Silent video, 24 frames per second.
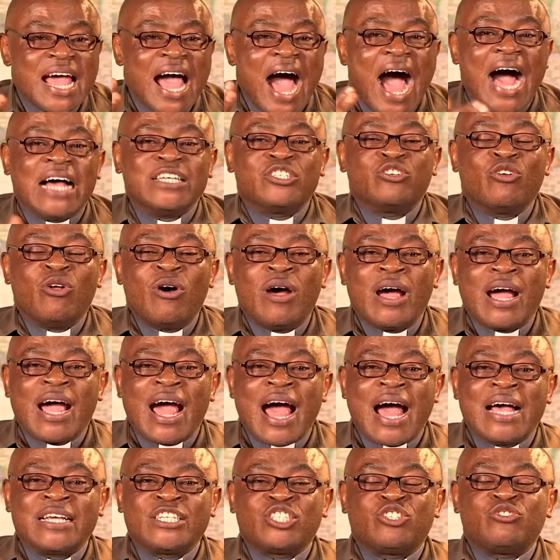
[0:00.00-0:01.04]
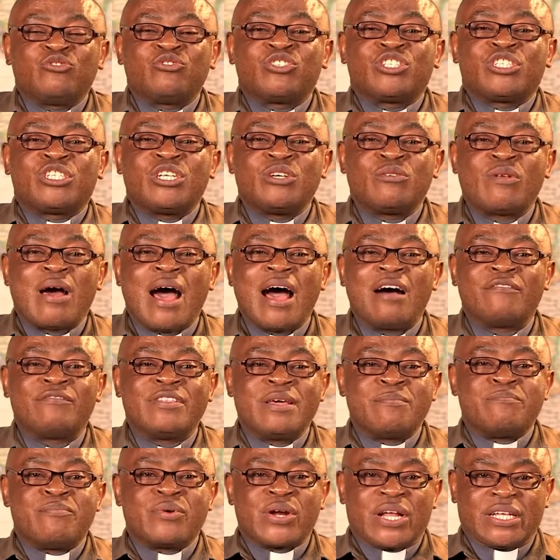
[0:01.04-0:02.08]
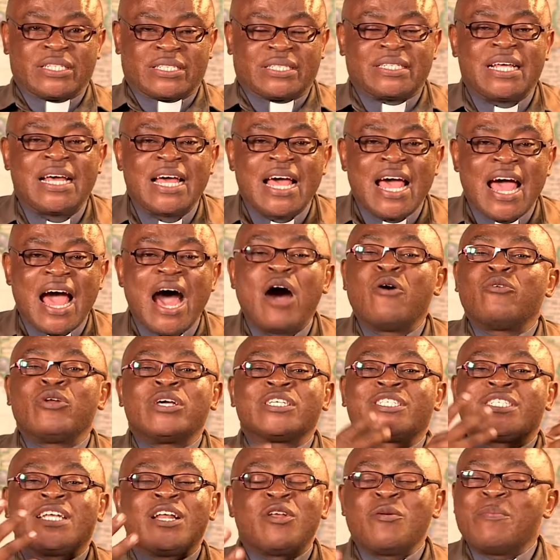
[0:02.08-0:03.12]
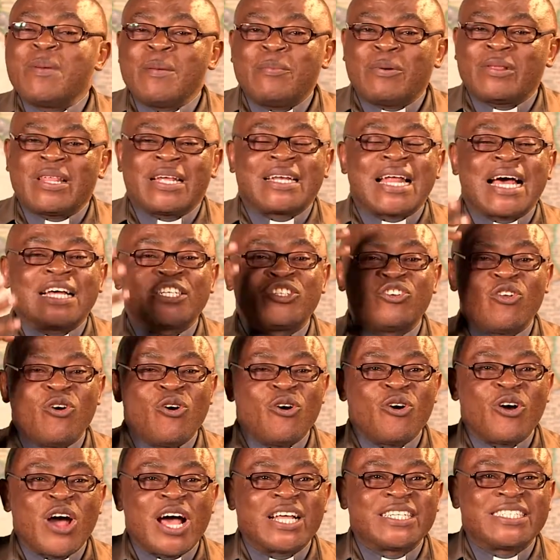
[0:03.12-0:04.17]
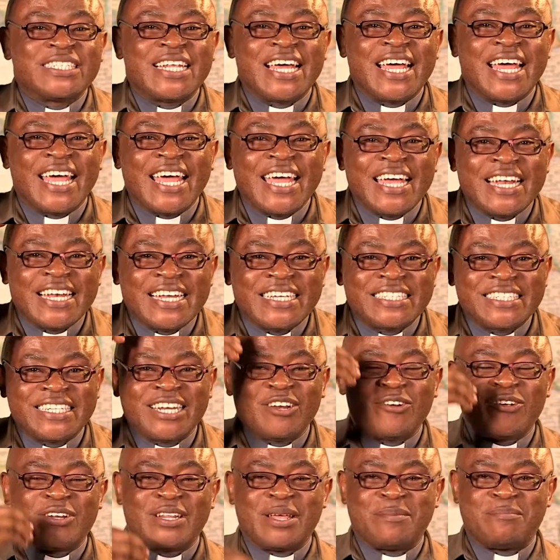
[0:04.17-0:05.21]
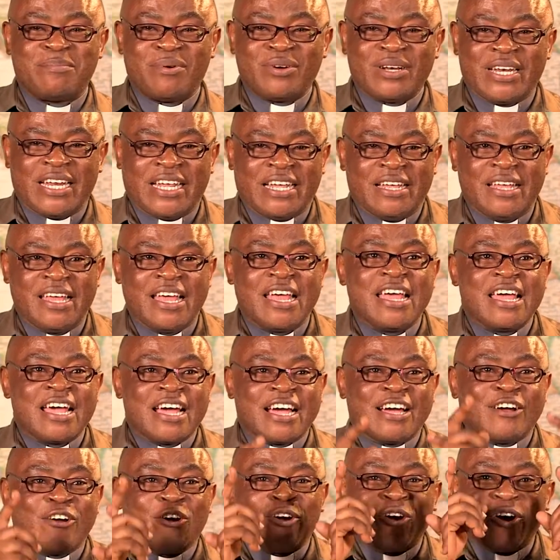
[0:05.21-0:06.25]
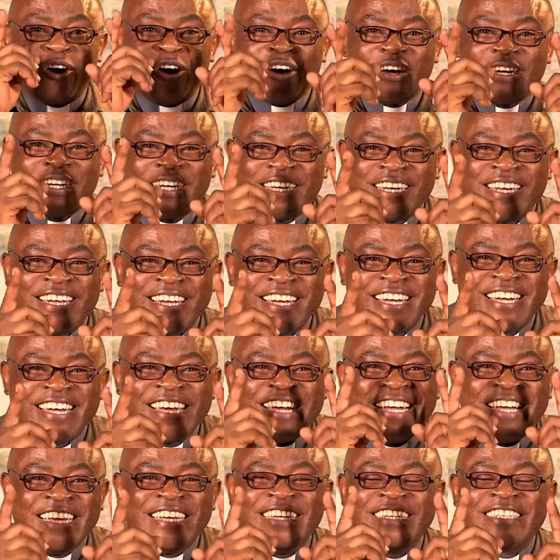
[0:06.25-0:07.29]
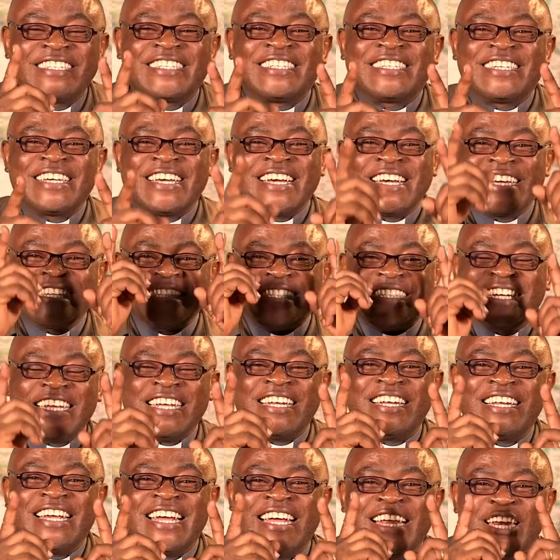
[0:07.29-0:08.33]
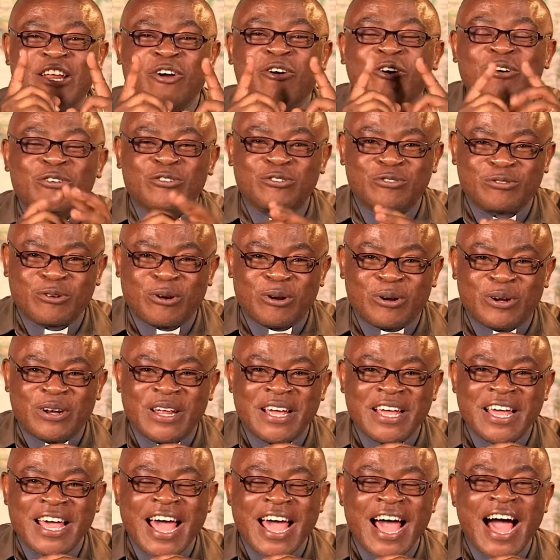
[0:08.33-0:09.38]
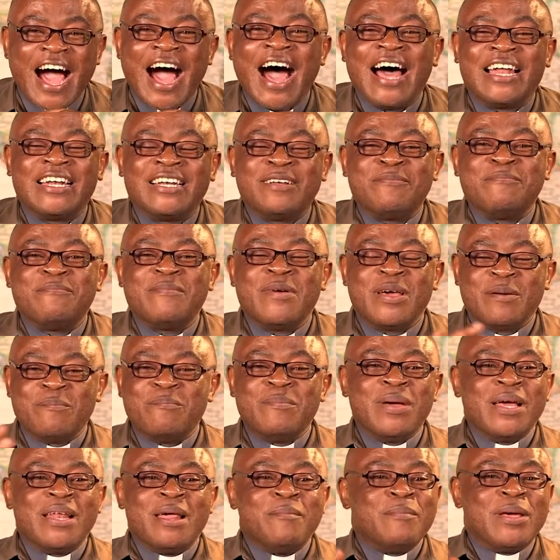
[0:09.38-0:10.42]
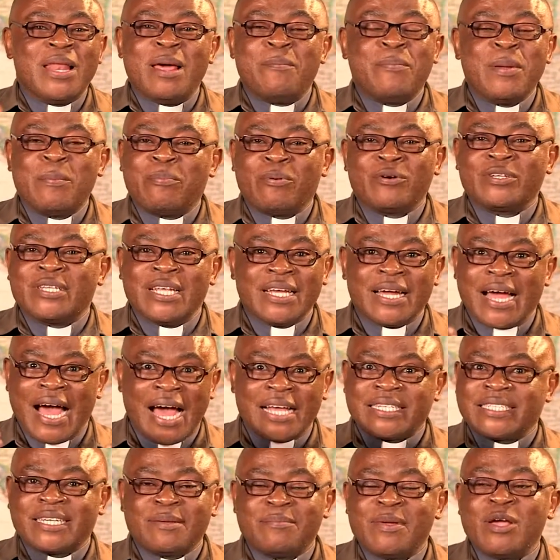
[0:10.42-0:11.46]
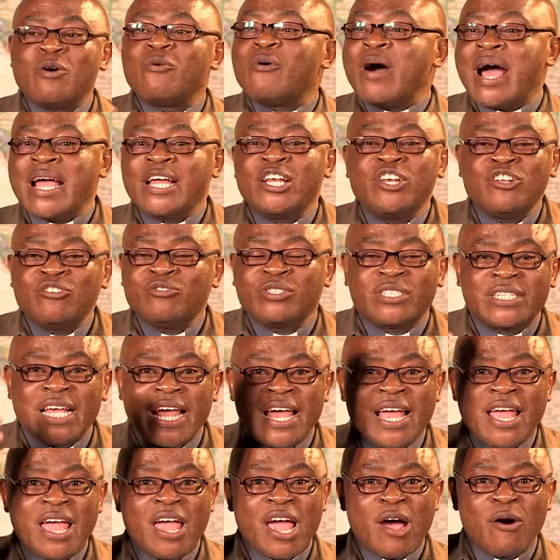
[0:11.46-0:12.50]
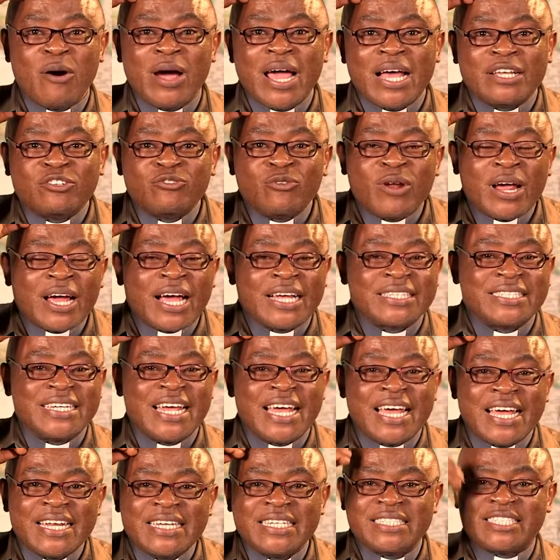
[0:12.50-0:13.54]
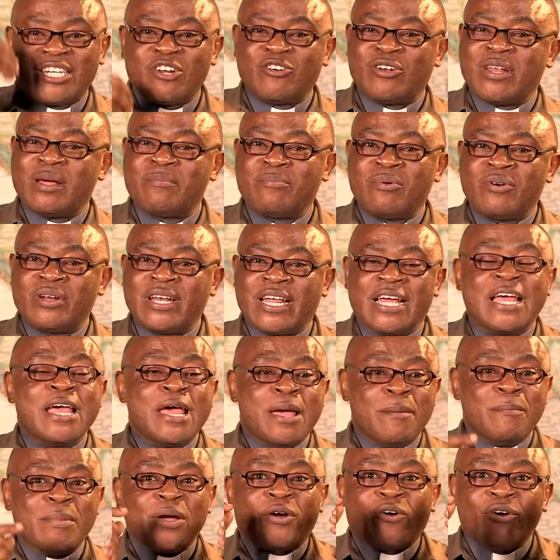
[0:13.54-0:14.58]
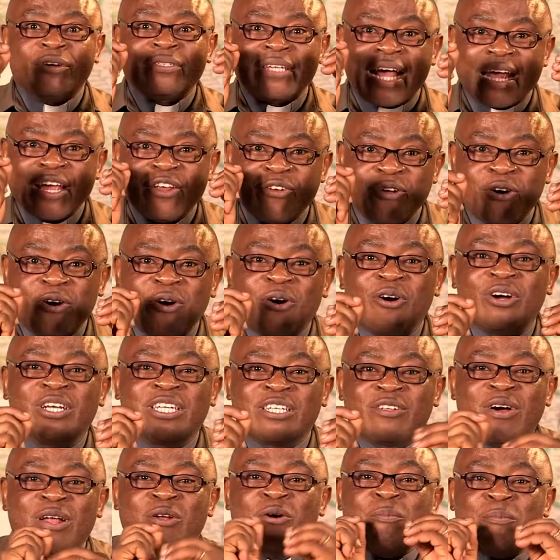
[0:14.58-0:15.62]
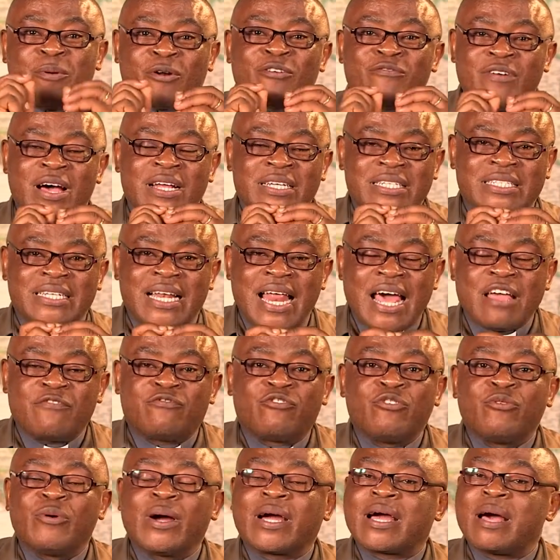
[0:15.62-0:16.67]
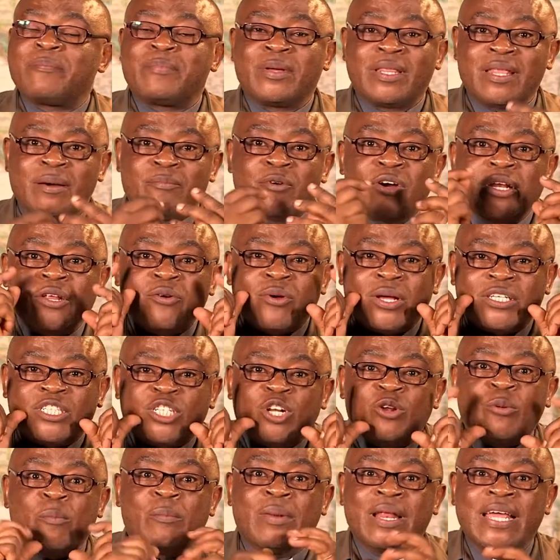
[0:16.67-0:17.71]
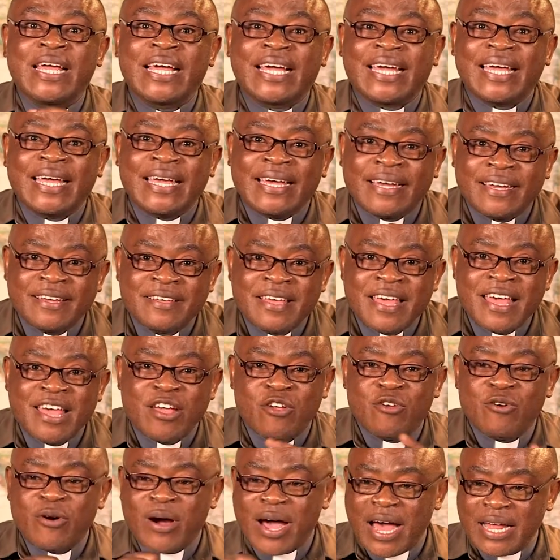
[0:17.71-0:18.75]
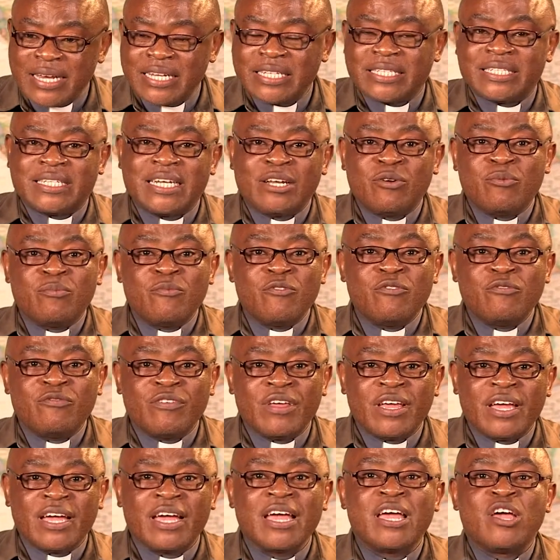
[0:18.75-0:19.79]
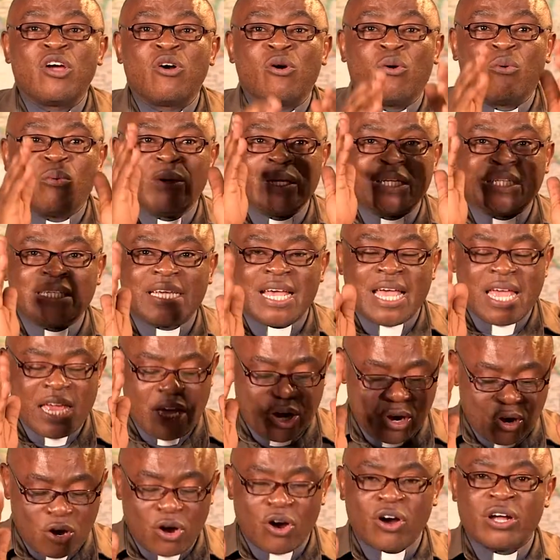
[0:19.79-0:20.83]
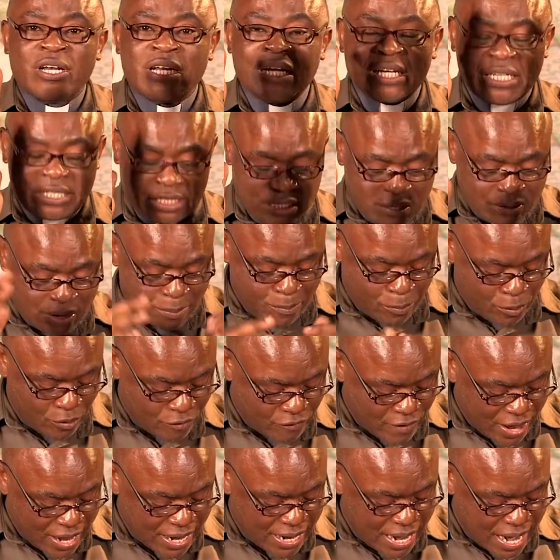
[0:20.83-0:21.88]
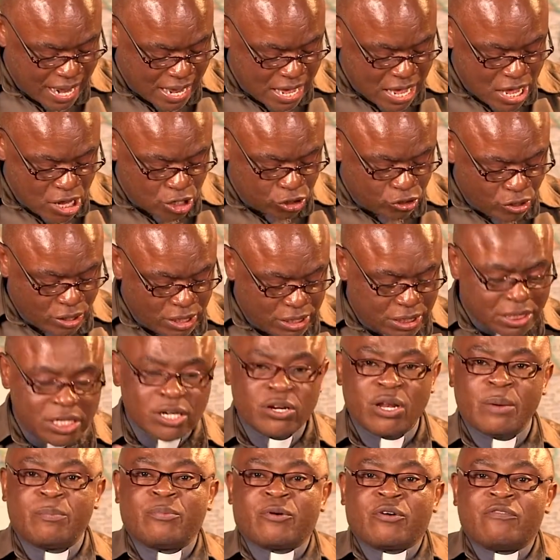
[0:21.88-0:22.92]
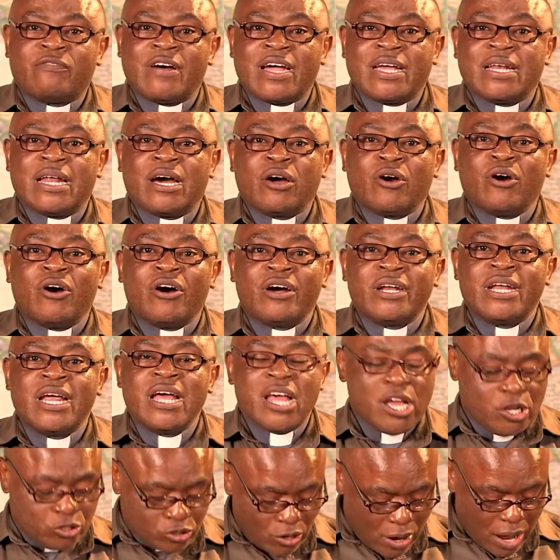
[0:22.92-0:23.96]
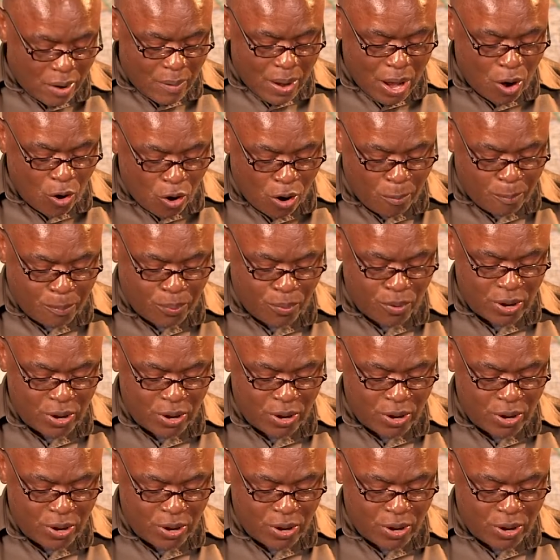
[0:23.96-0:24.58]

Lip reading: As long as you still have the breath. I always tell people that as long as the head is still on the body, God is still in control. And many, many people think, ask me, why do you say, why as long as the head is still on the body? Because I know God is the one who provides life. You wake up in the morning, you're still blinking, your hand is still moving. We say God is still a provider. So he's still a provider, God. So our hope